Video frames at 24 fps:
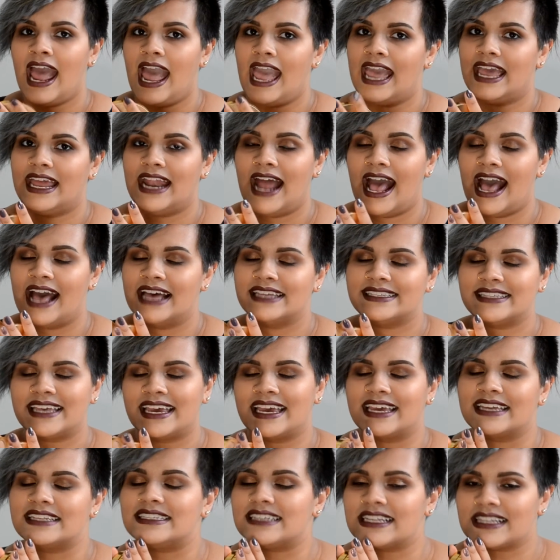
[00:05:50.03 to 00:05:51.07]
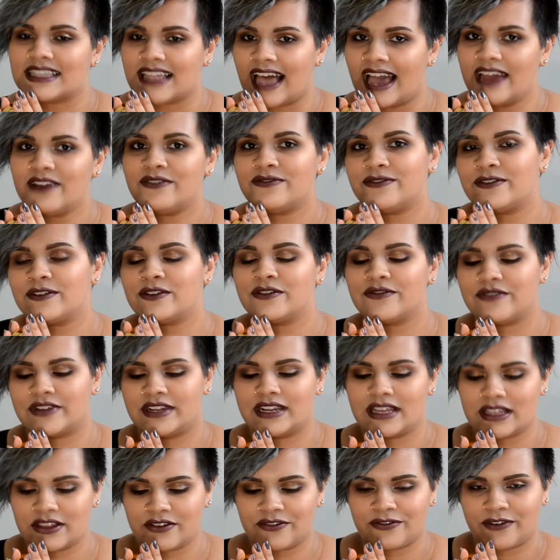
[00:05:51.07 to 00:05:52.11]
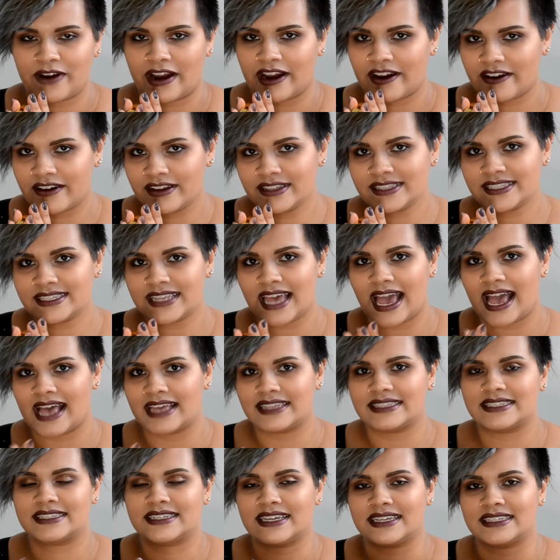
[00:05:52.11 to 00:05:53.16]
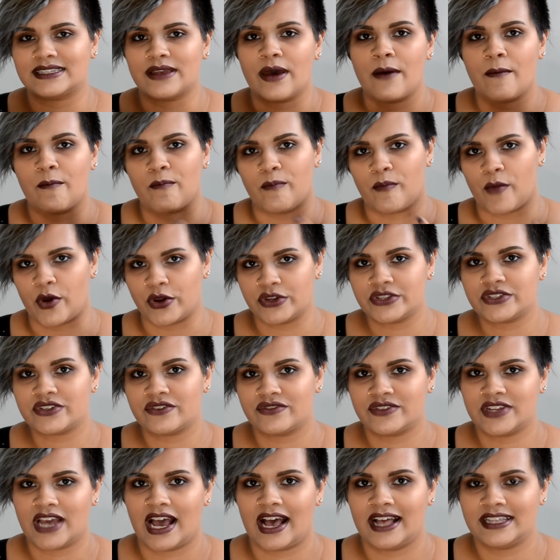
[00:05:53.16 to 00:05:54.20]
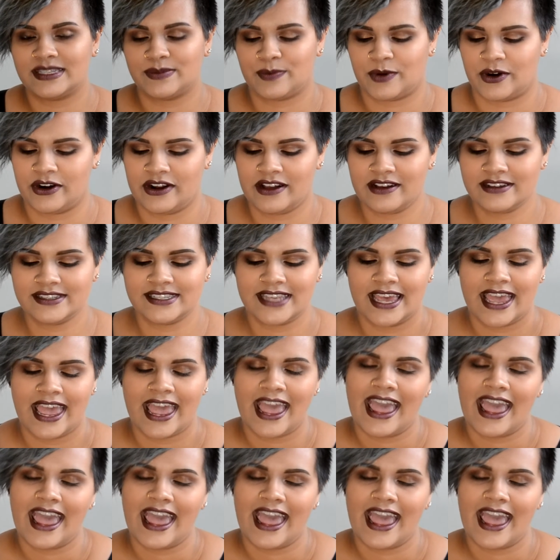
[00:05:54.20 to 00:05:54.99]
It has a delightful vanilla fragrance, as does most of Tarte's products,